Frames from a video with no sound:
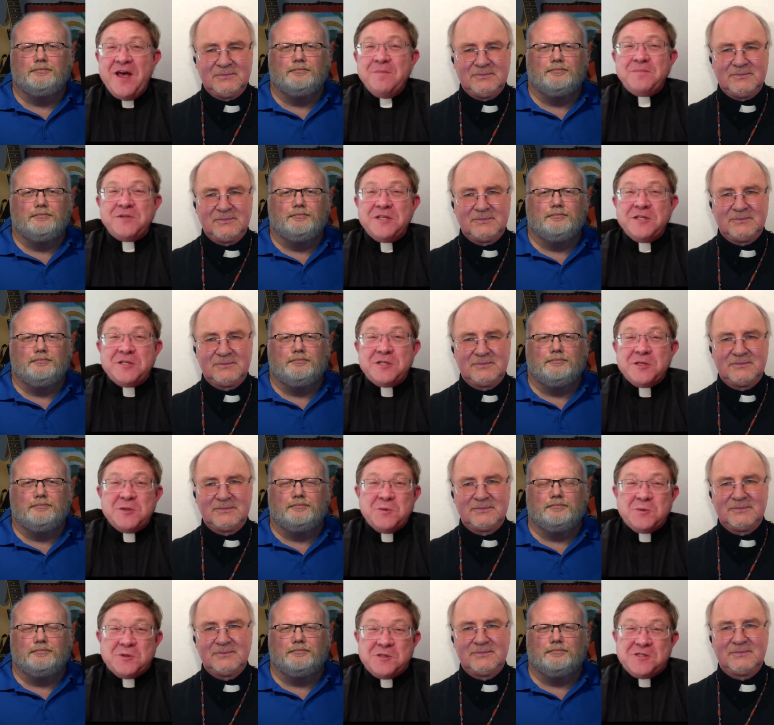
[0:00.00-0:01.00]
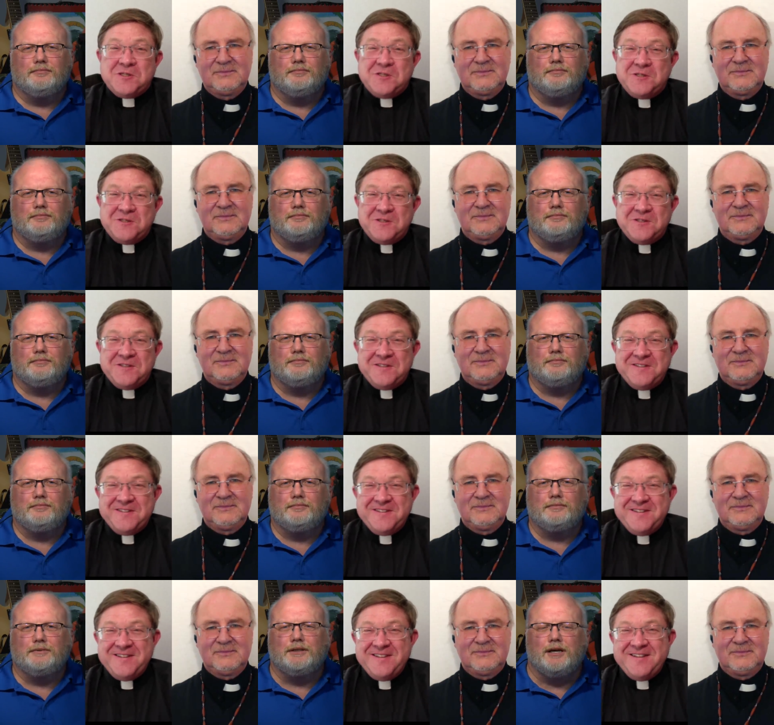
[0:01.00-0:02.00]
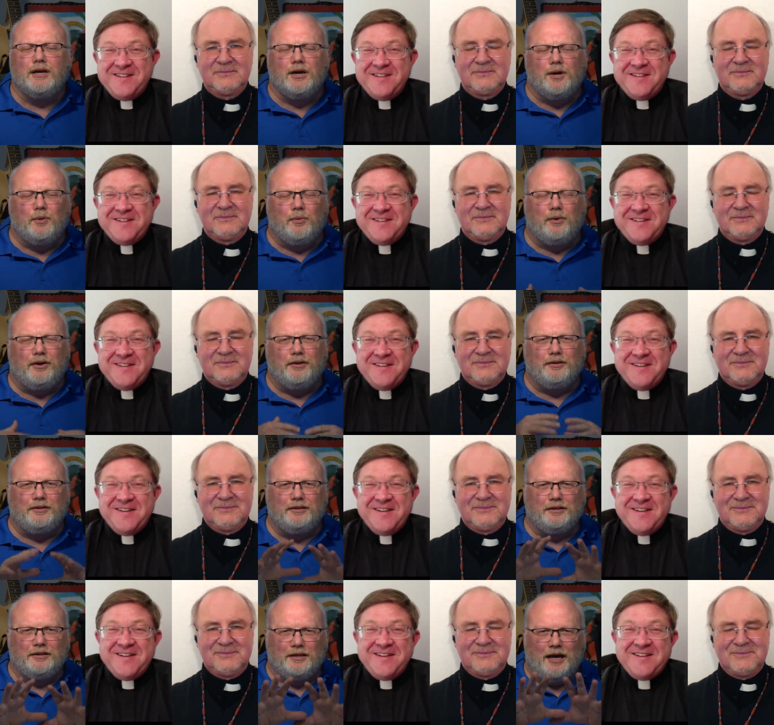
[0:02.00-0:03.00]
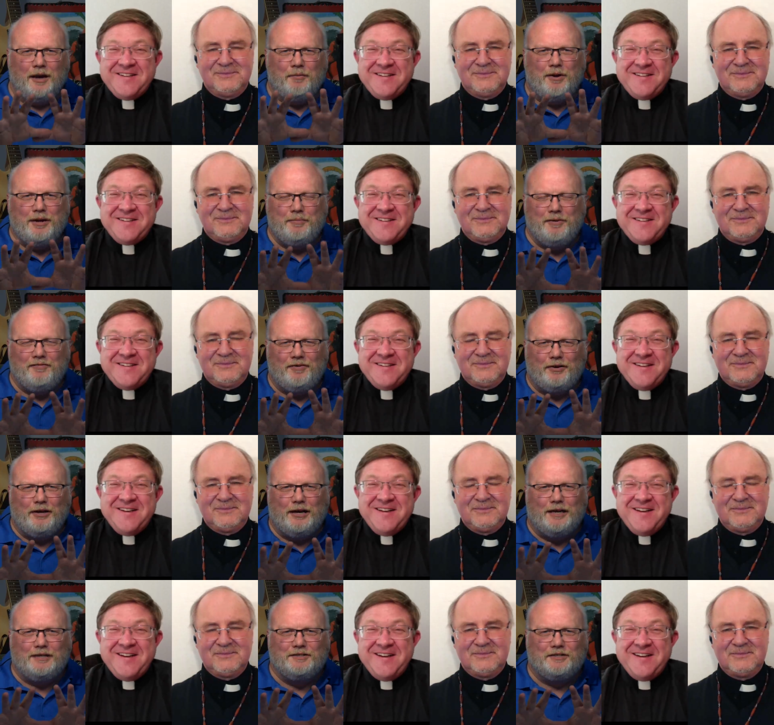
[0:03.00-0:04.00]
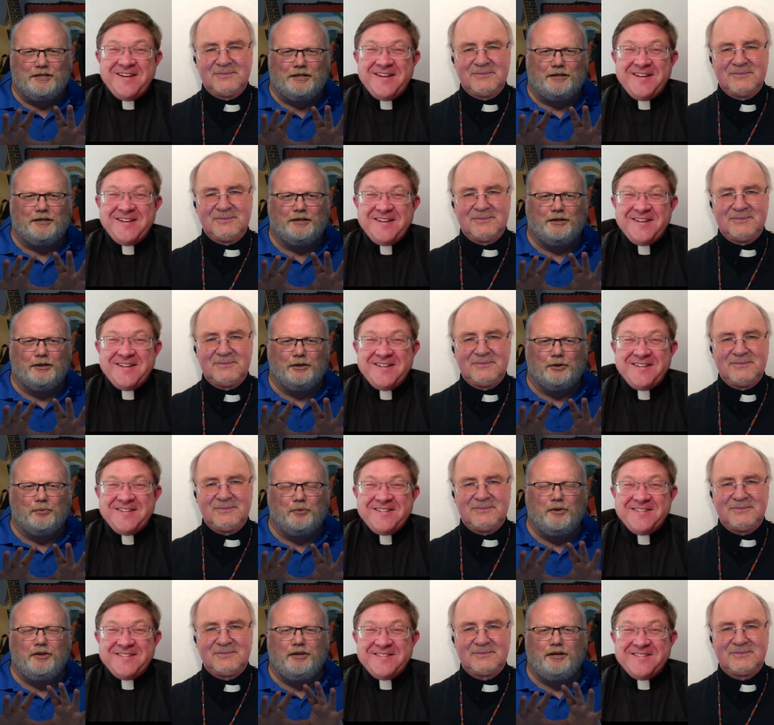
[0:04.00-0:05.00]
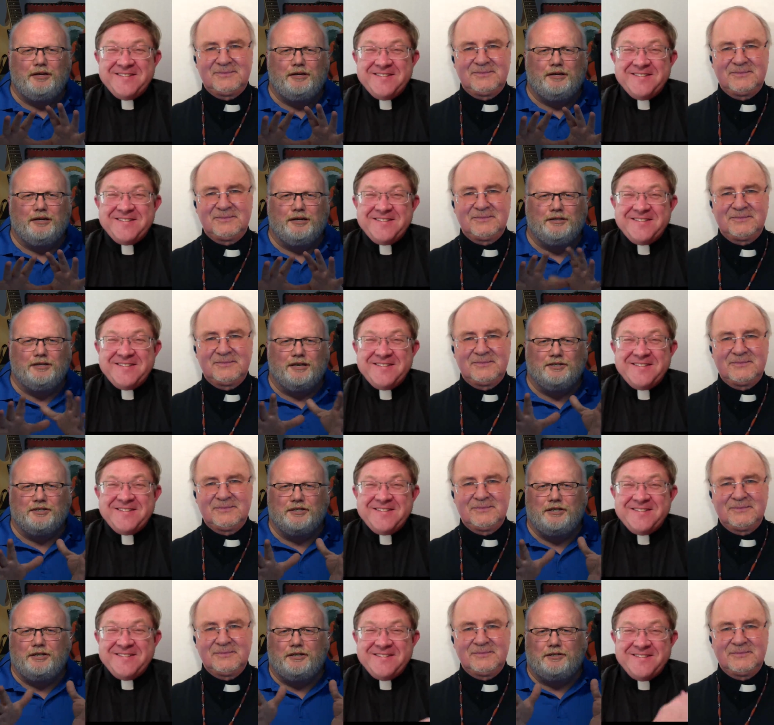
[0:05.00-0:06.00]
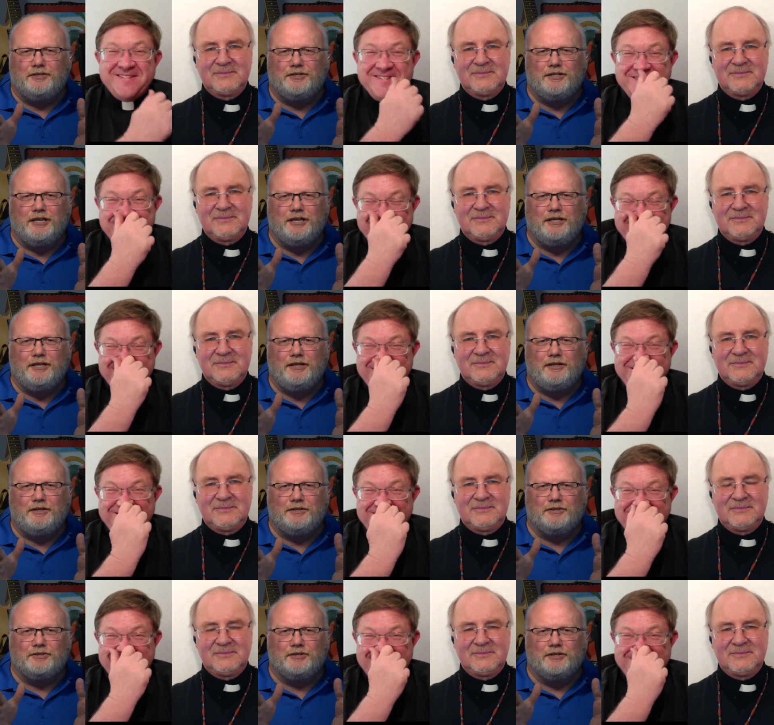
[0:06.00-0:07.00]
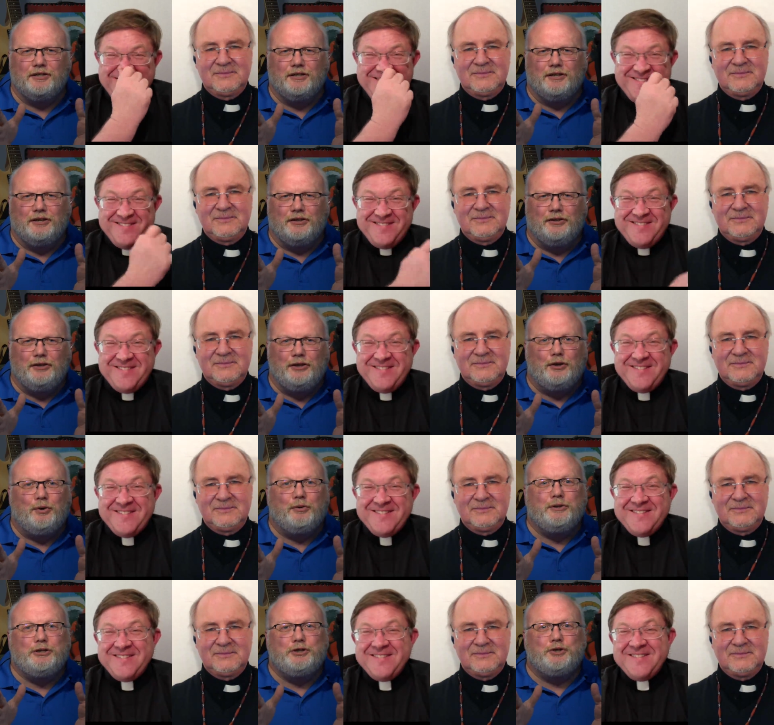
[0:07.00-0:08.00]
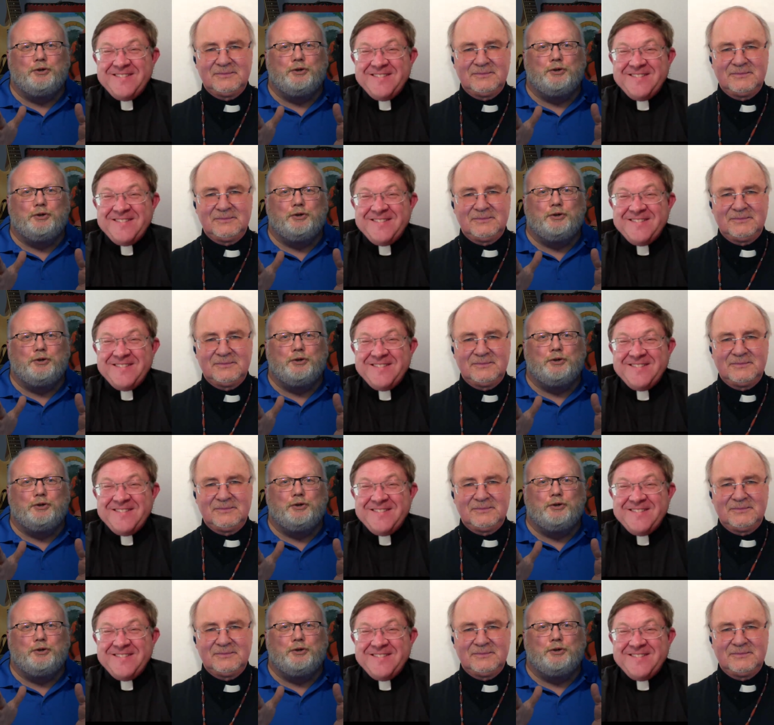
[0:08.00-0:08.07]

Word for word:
Speaker 1: Empty suits.
Speaker 2: Well, I want to be very honest here. Within a dozen years, 10 years... the only